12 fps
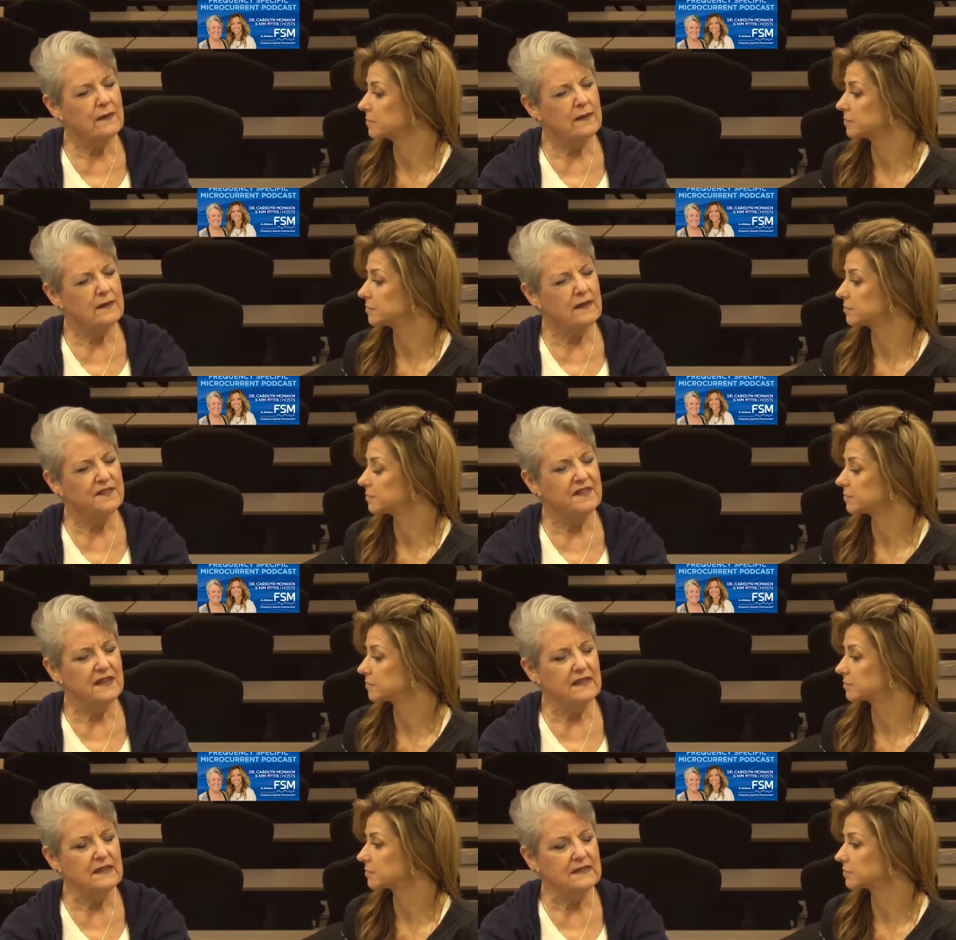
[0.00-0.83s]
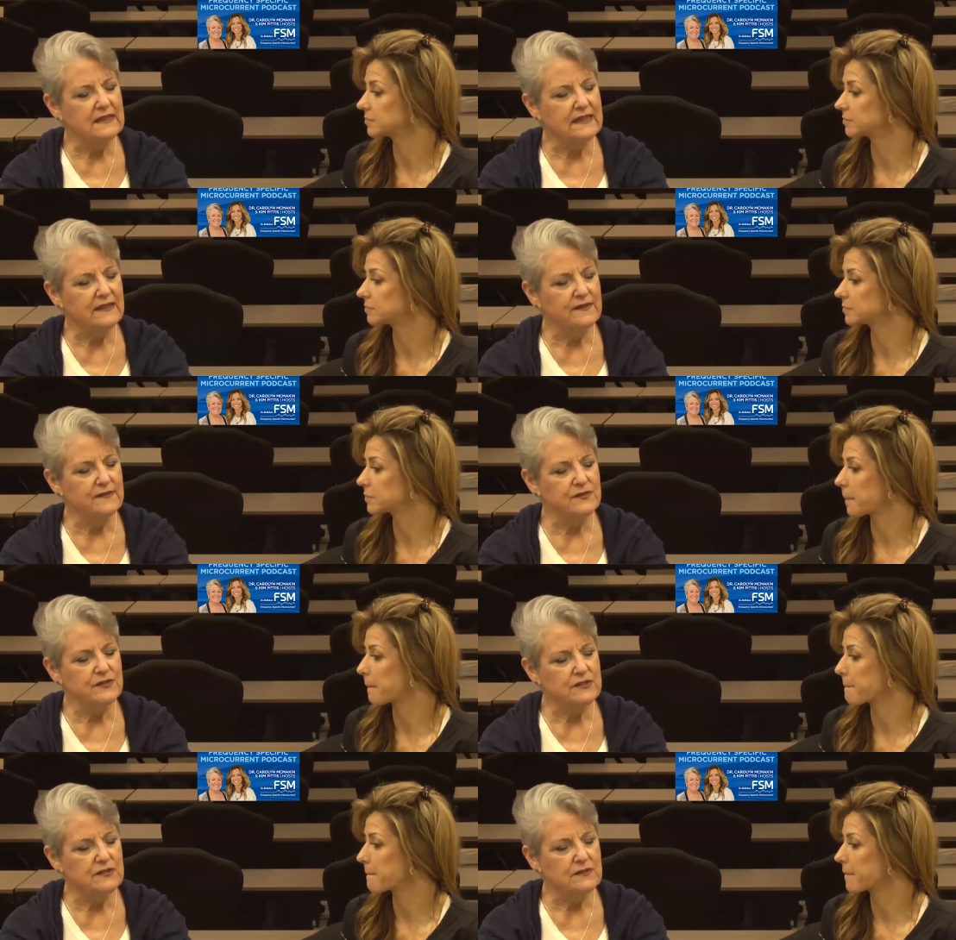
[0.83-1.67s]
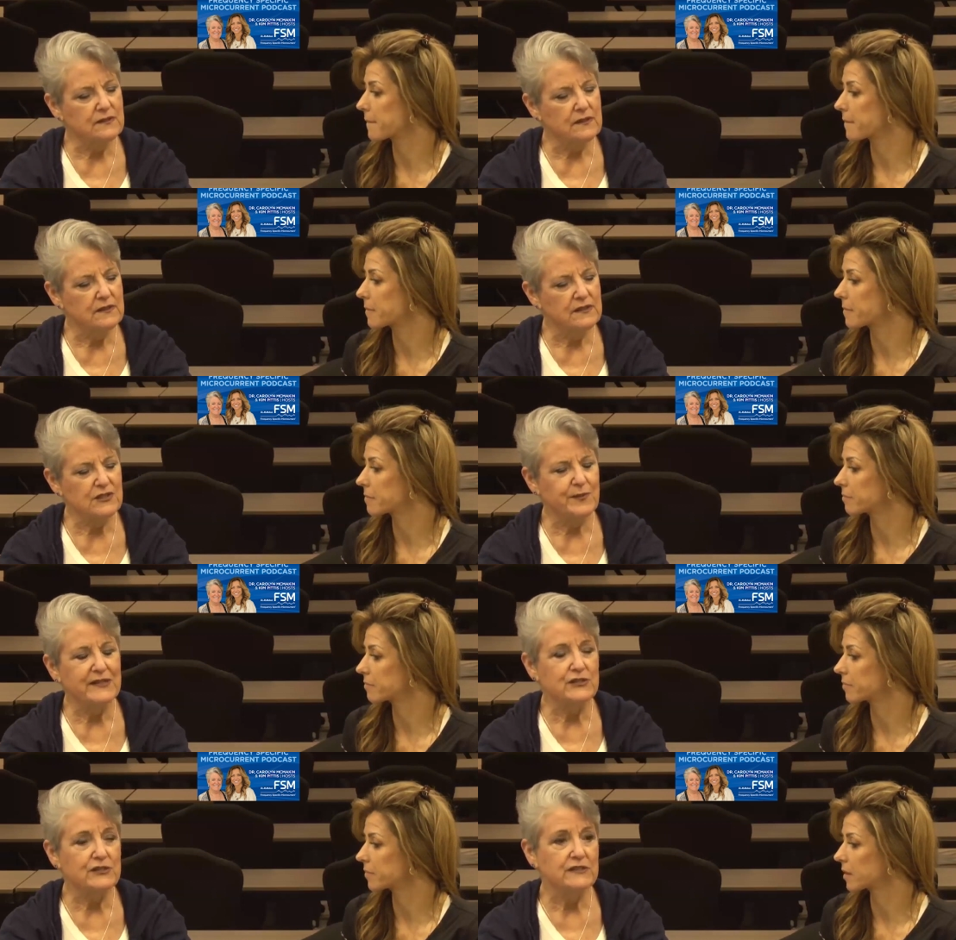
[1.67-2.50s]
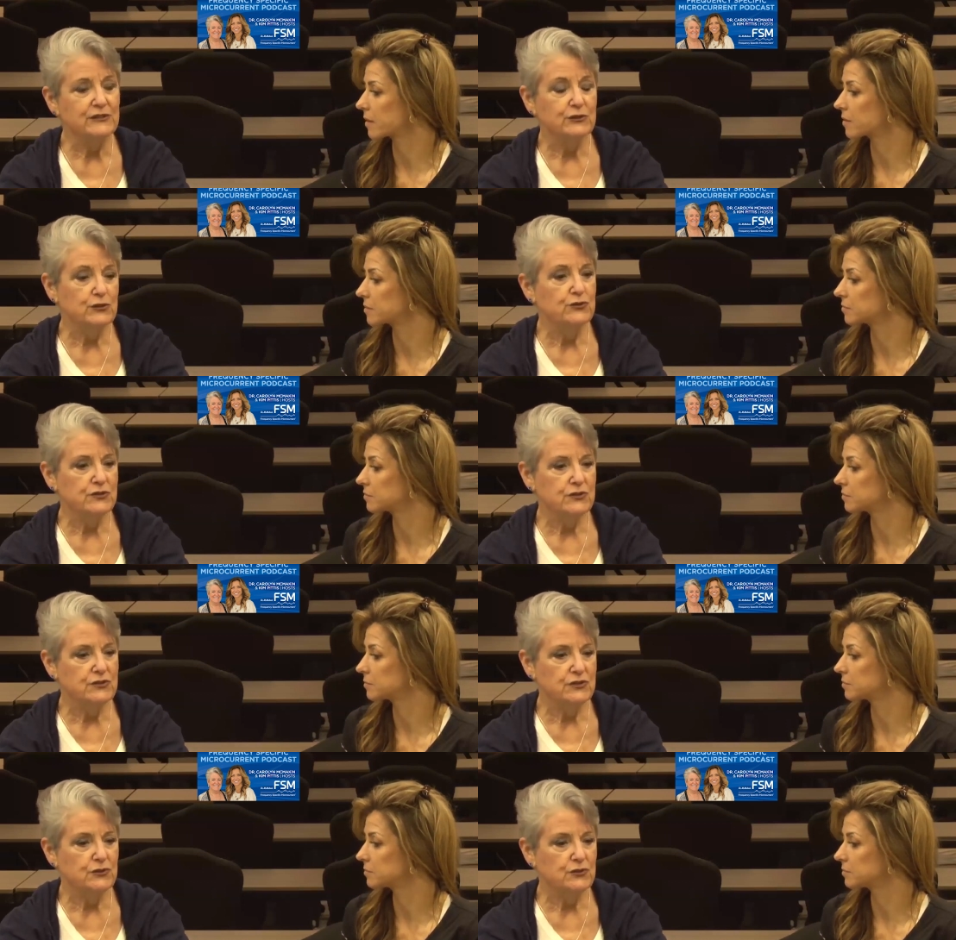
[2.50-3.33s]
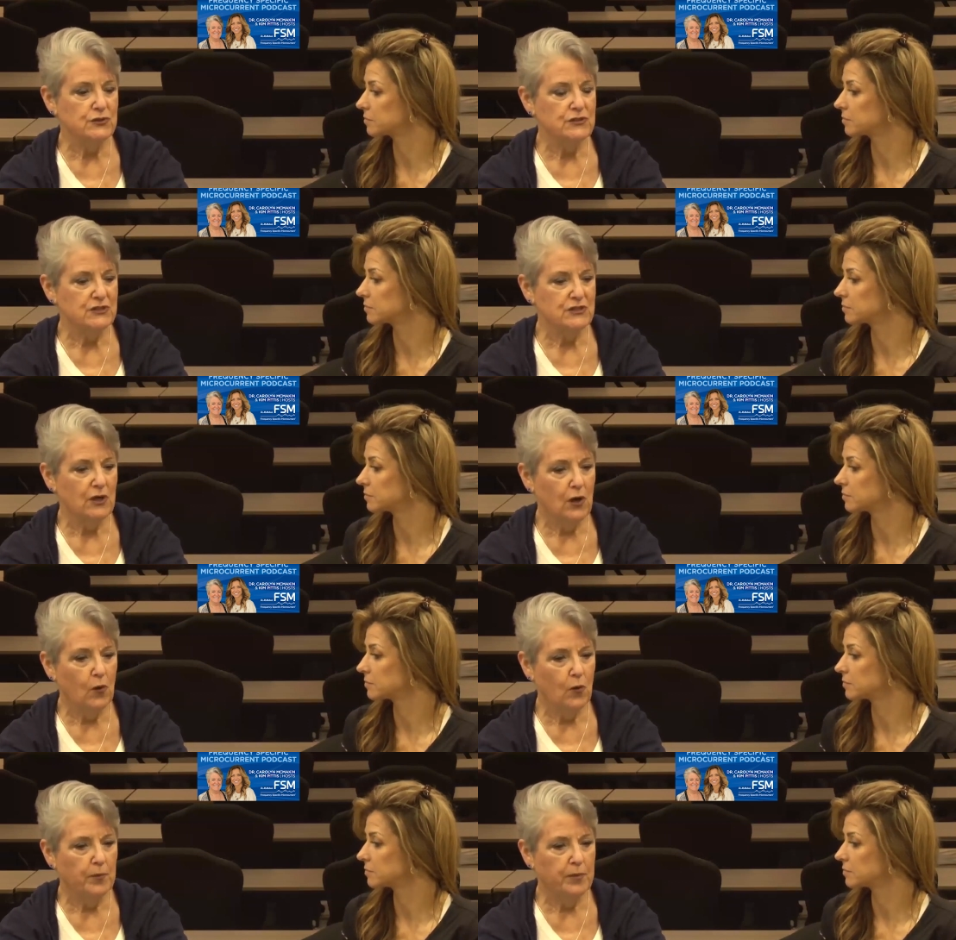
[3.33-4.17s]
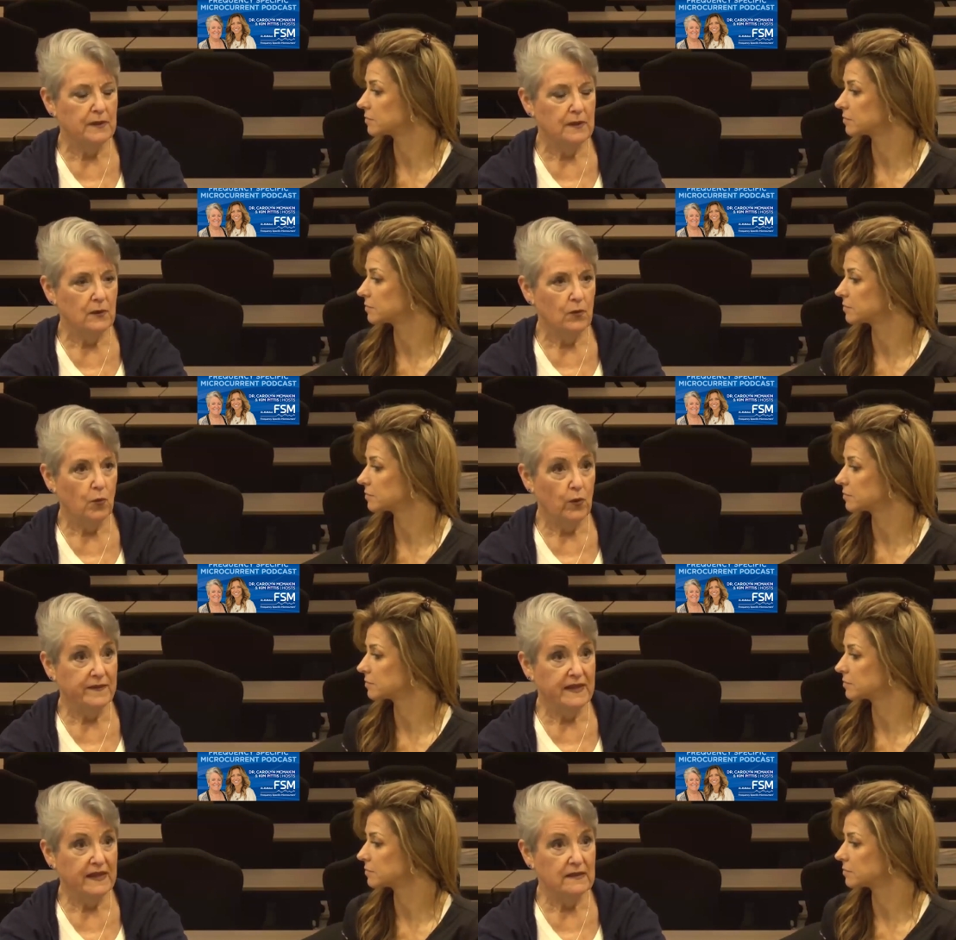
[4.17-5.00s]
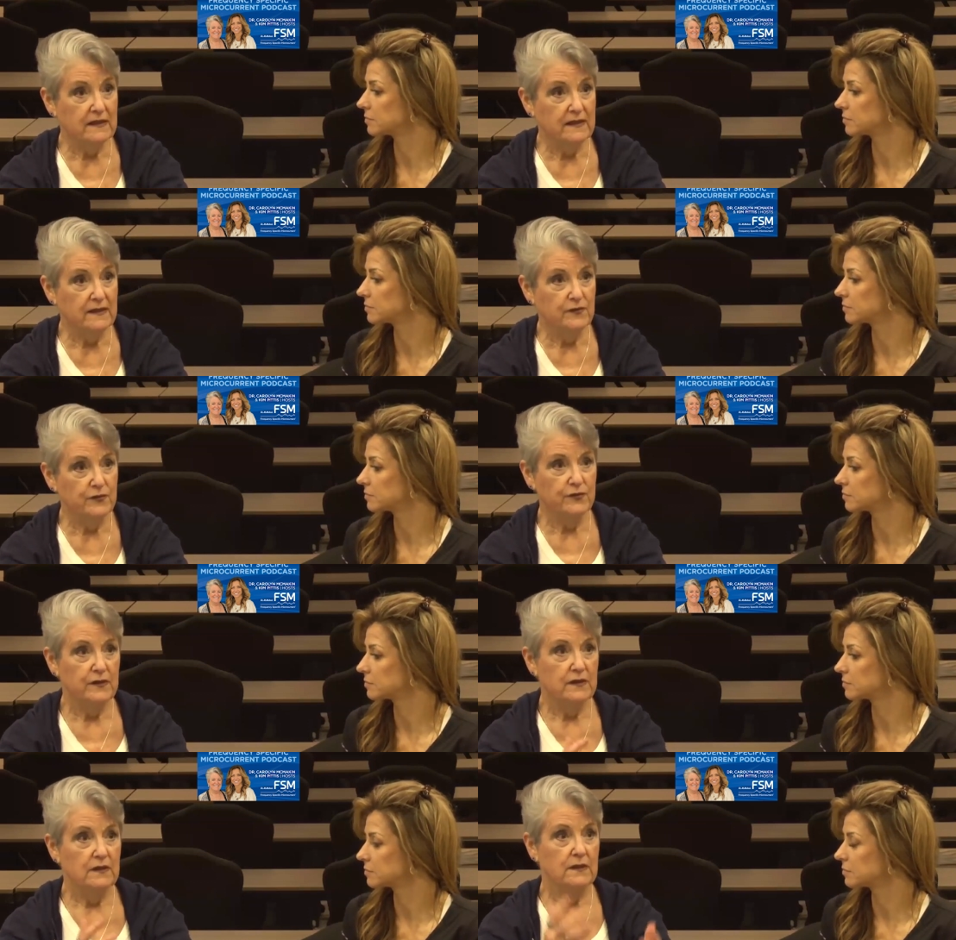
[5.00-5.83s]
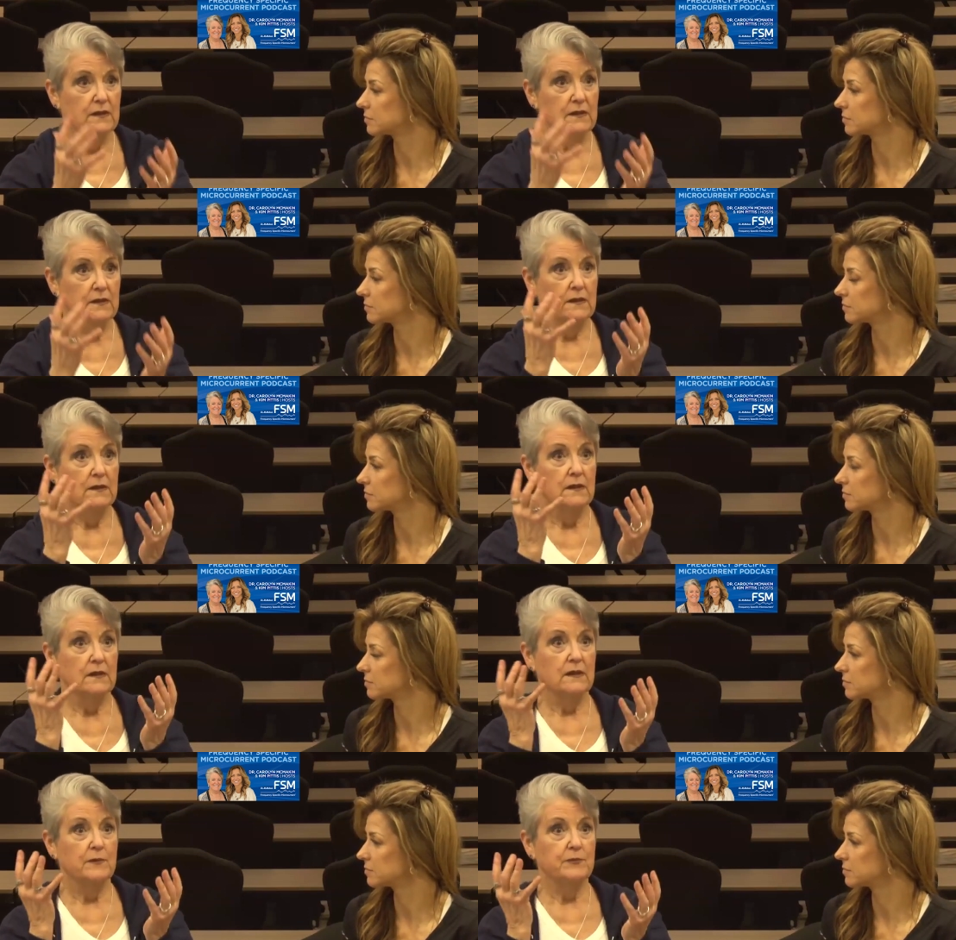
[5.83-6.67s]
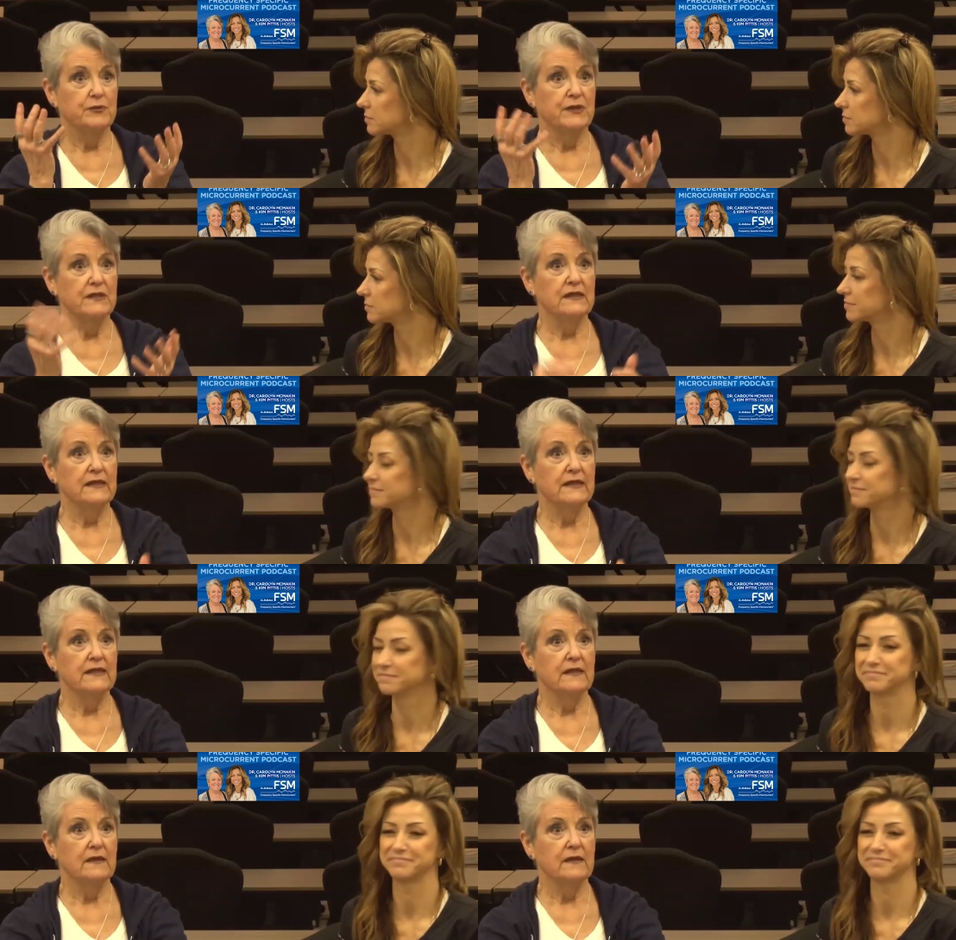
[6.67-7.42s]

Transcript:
Speaker 1: the thing that gives especially new students hope when they leave completely